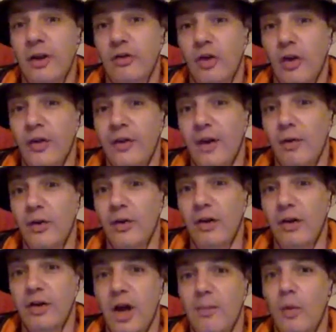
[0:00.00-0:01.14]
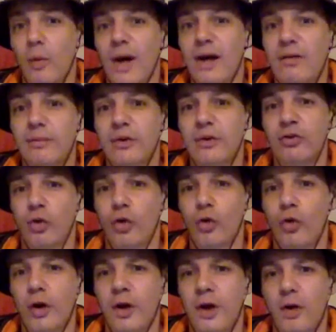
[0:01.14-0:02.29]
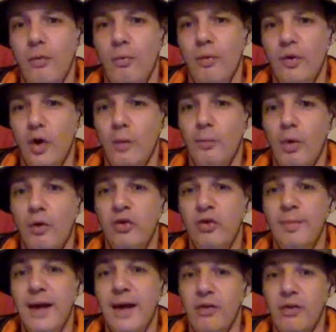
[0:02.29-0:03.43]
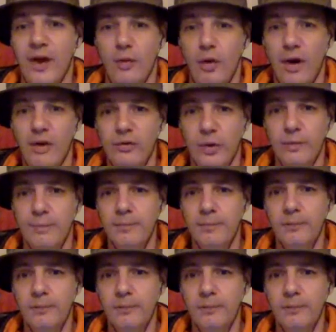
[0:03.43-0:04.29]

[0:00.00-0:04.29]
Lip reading: So I think they'll have come away from this tour with a lot more respect than they arrived with,